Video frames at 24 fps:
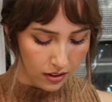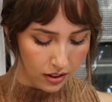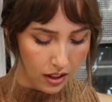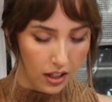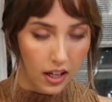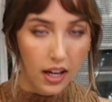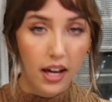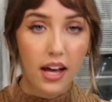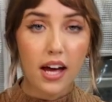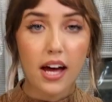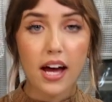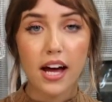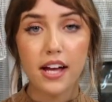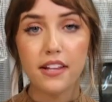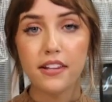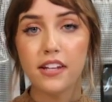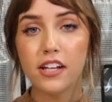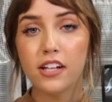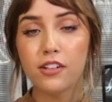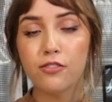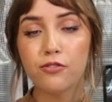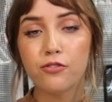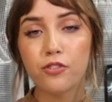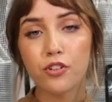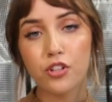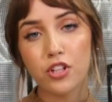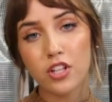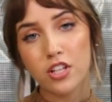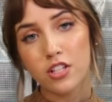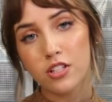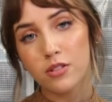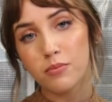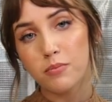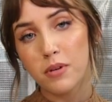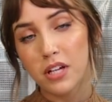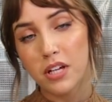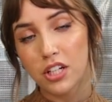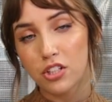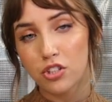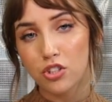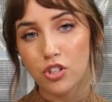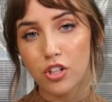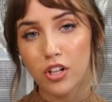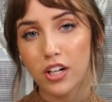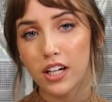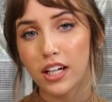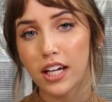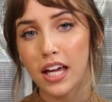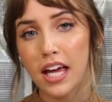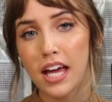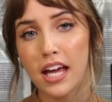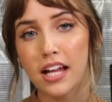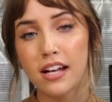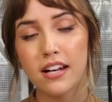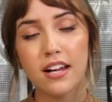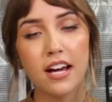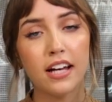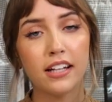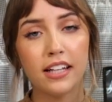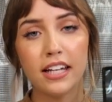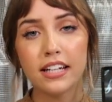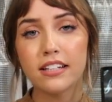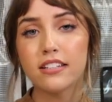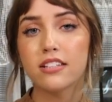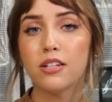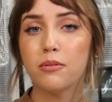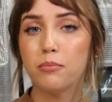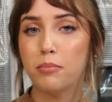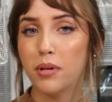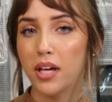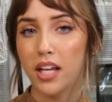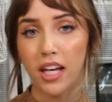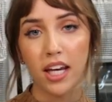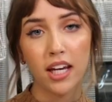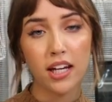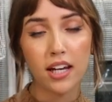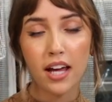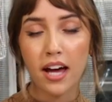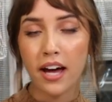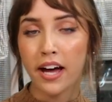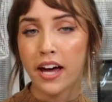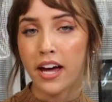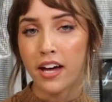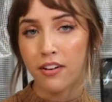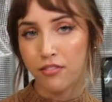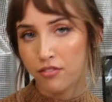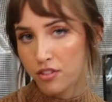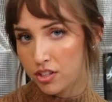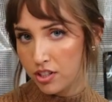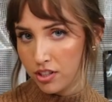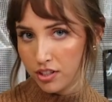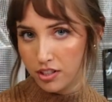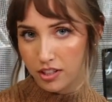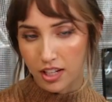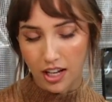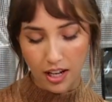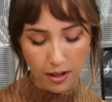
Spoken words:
And then for this mixture, again, I like to beat it at every step.